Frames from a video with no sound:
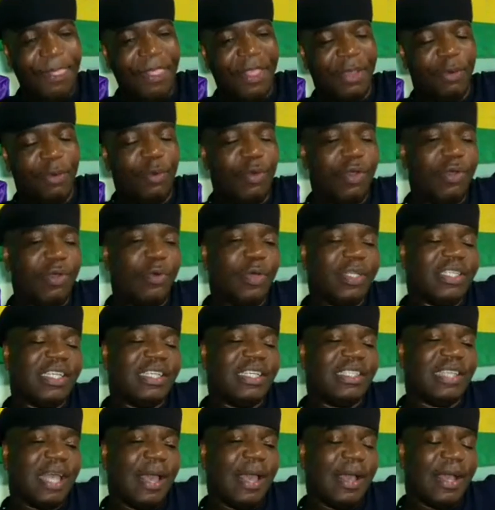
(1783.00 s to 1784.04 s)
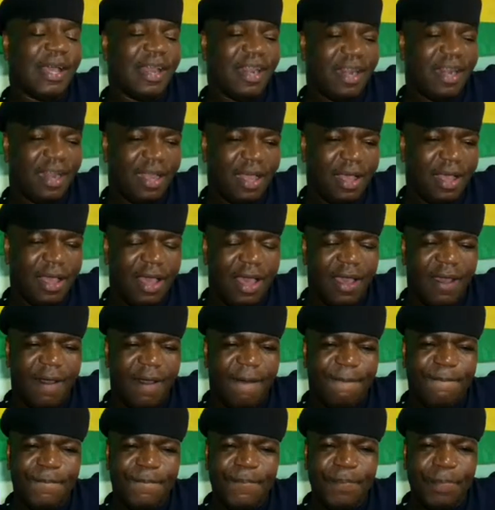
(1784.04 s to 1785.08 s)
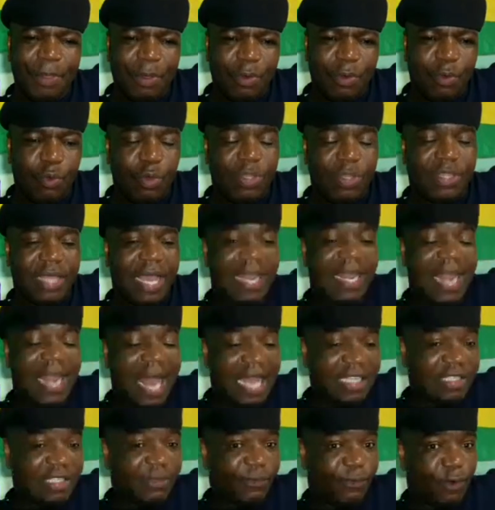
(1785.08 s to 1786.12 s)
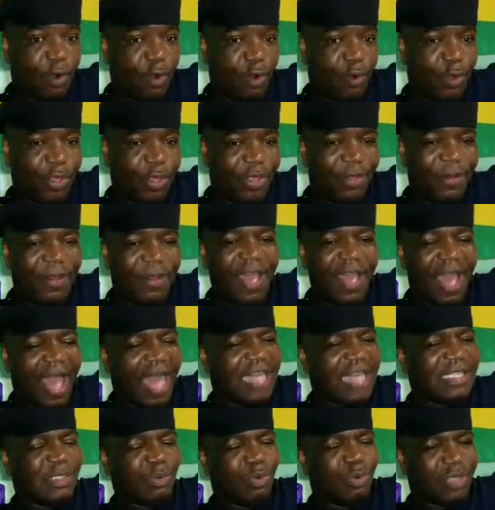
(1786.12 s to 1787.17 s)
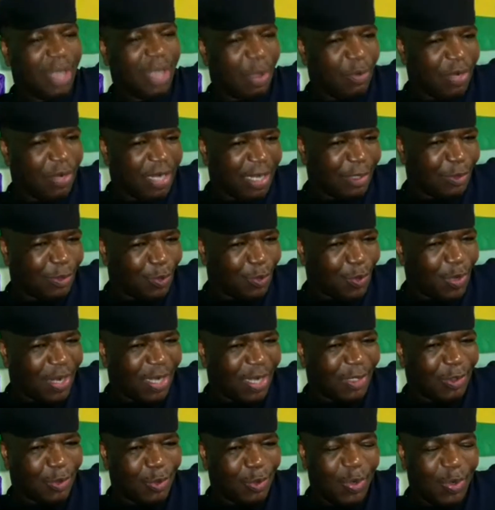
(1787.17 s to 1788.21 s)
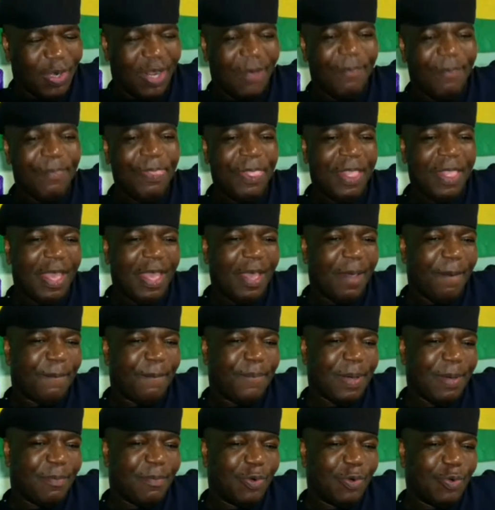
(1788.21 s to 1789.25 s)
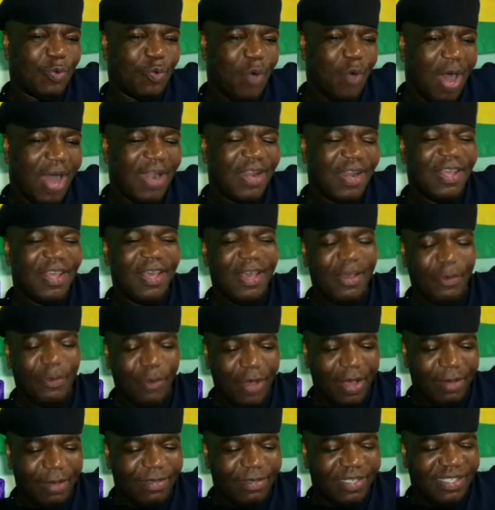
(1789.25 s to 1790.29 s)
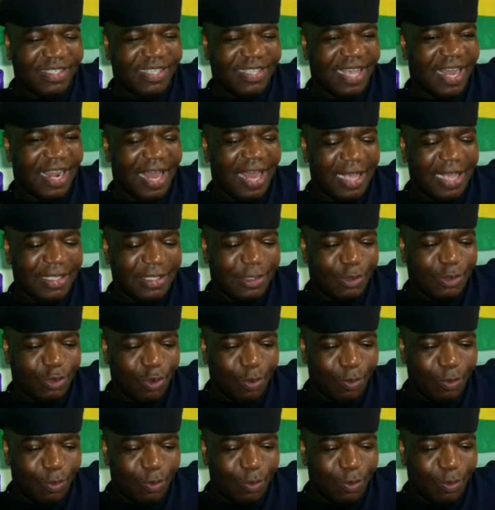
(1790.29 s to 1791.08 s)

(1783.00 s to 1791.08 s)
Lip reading: which is with a large following. As Dora, Pamun one, MDC Alliance,